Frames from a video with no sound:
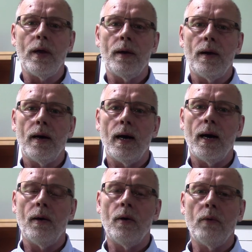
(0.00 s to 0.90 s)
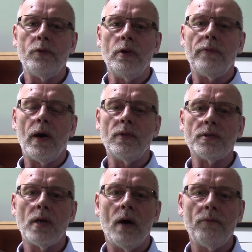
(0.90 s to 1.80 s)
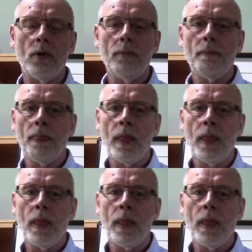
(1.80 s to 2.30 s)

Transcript: Uh, hopefully you found this helpful,